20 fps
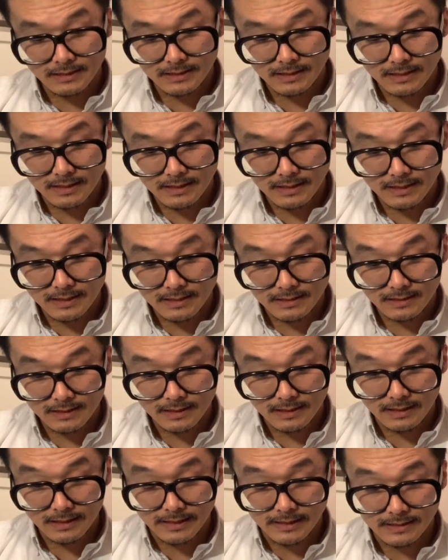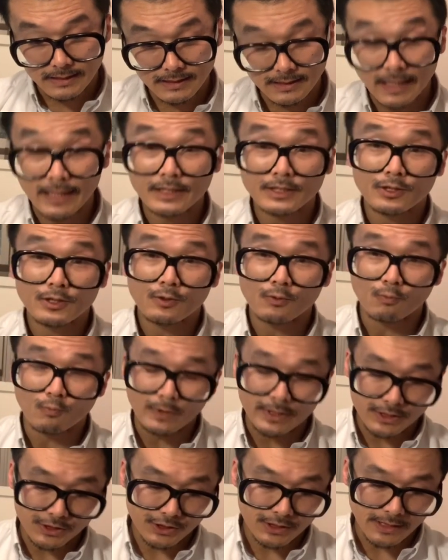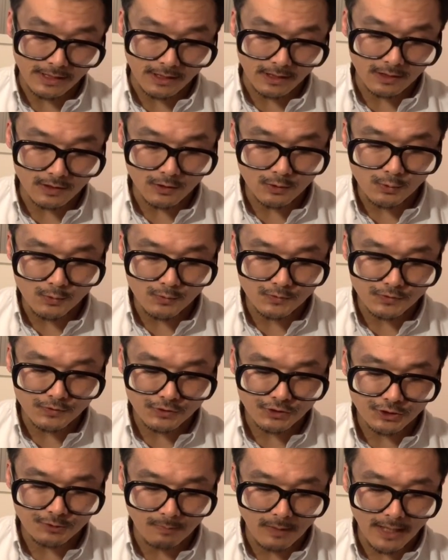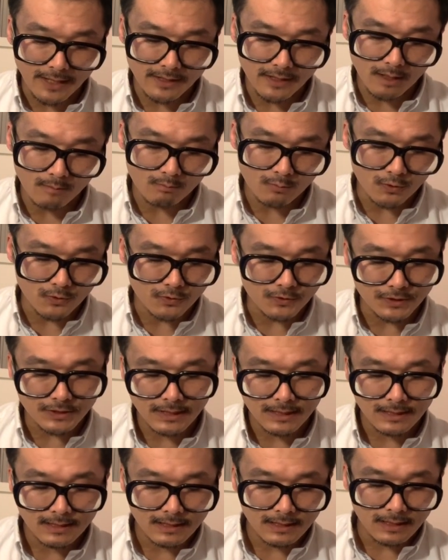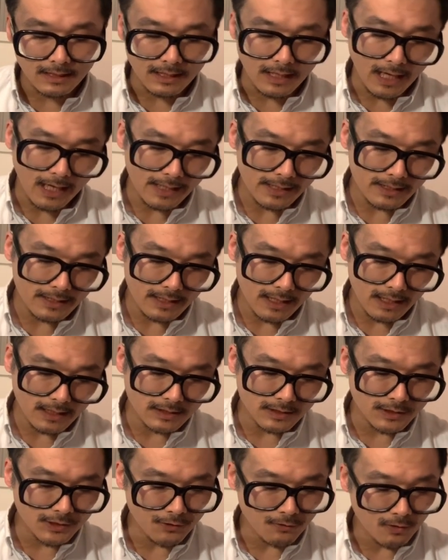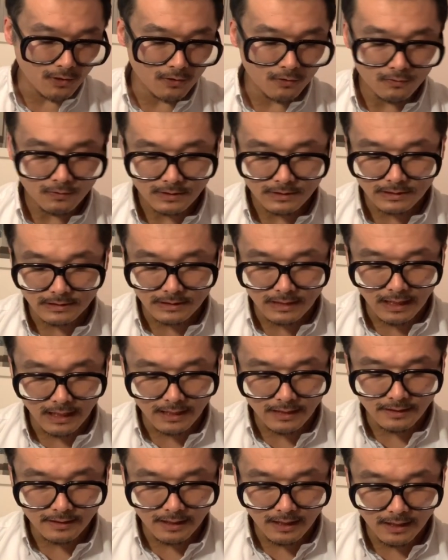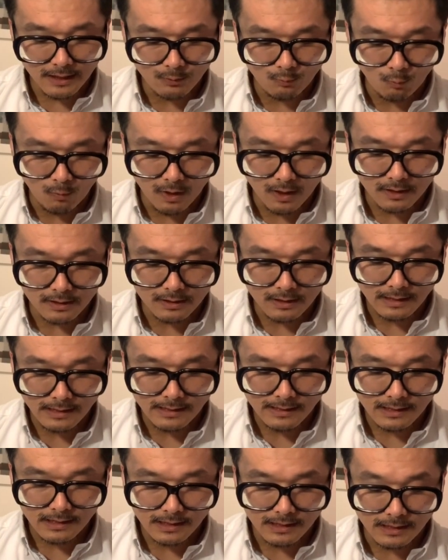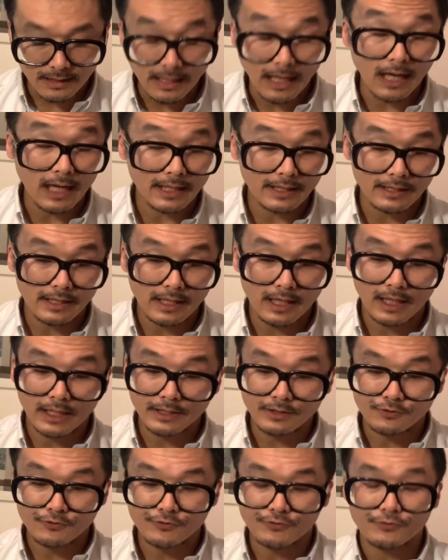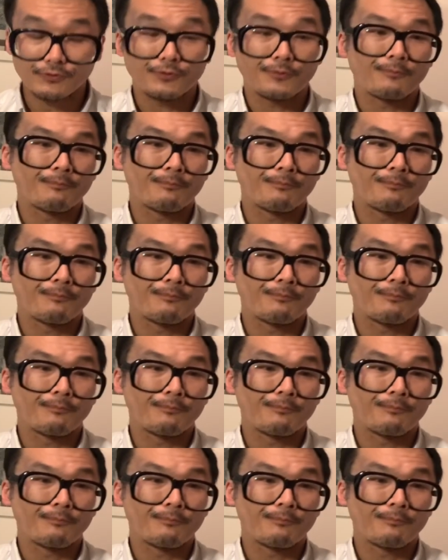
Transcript: is the set, which includes spy numbers 990, 991, 992.